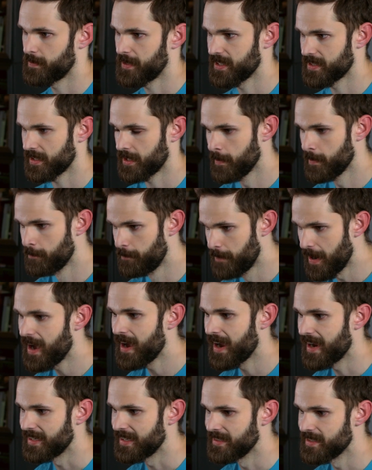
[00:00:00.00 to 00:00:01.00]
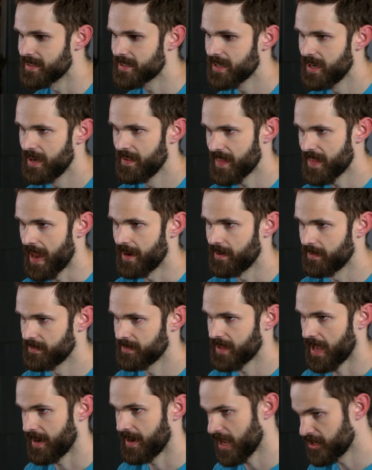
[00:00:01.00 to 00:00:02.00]
because it combines that
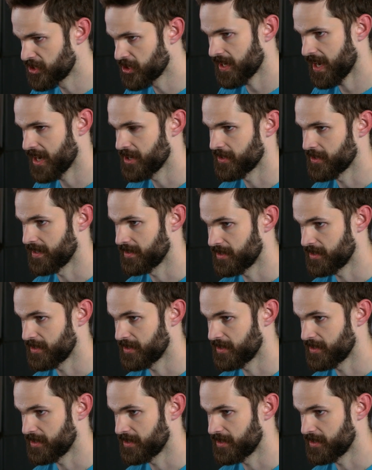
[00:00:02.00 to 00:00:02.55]
that education,